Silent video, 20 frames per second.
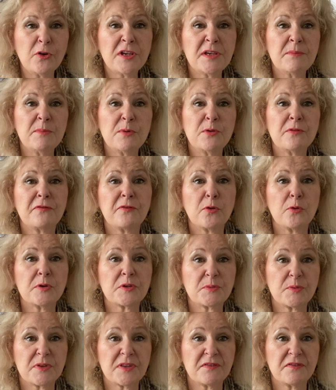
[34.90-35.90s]
you move forward
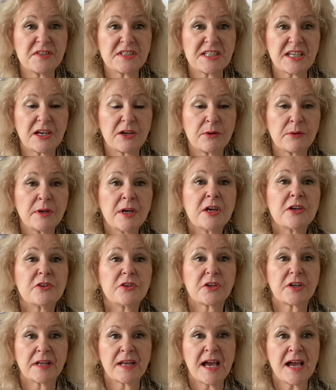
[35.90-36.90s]
with the video,
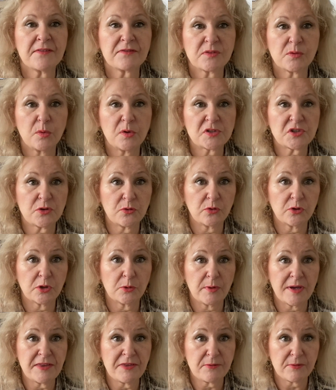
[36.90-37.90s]
you're going to have to watch it all the
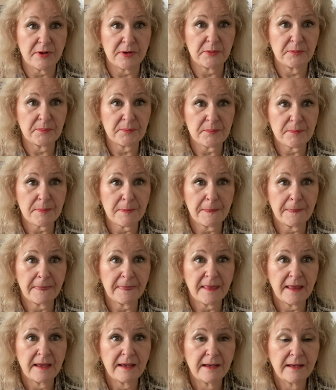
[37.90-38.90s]
way through.
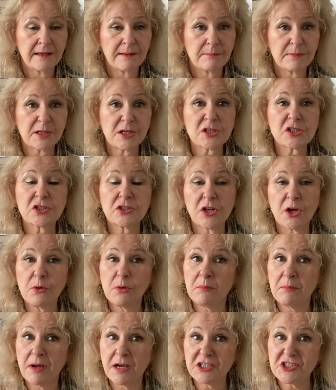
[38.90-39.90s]
Because
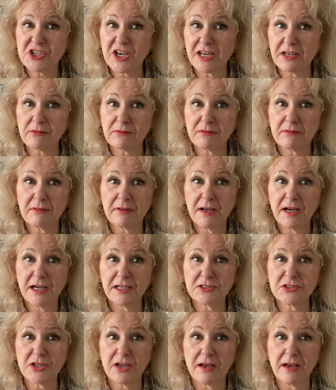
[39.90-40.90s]
on my channel,
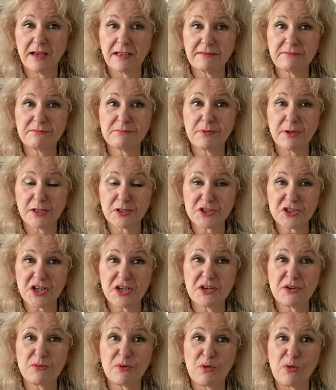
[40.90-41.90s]
I'll show
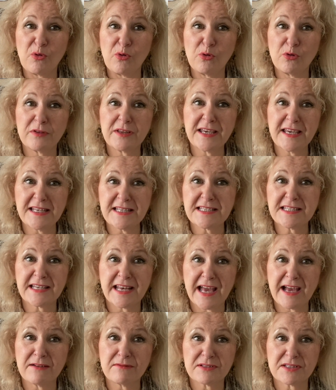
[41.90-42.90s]
you all the ins and
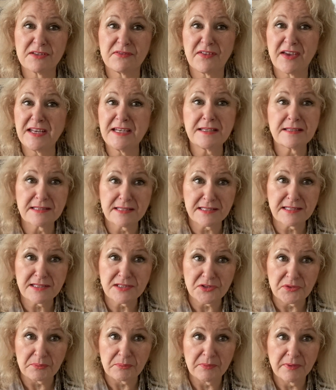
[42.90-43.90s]
outs of any
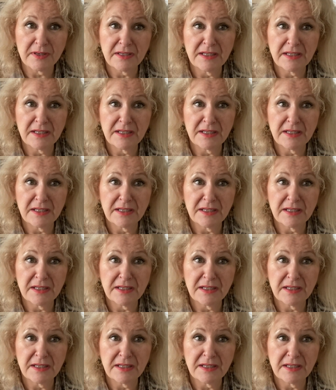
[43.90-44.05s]
system.